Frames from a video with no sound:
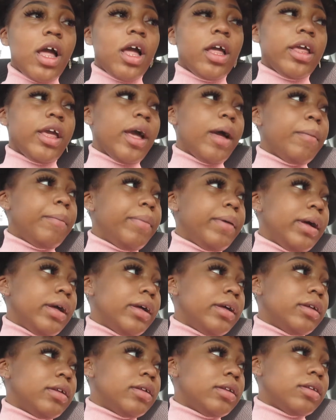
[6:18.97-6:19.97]
Yeah,
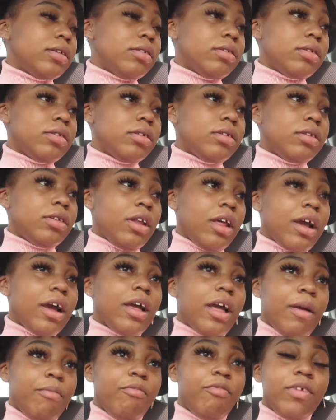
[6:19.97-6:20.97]
but like,
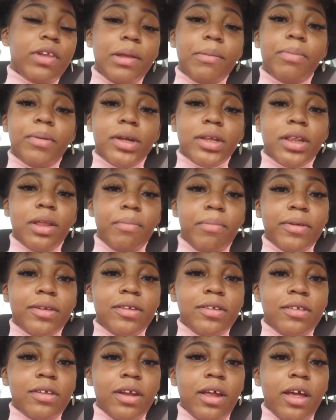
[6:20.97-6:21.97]
I'm really booked and
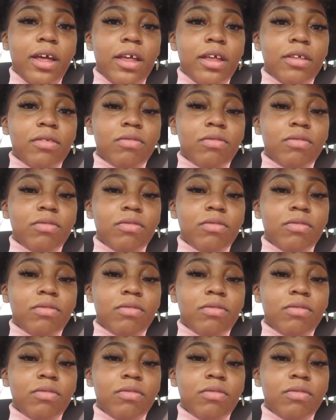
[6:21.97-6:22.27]
busy today.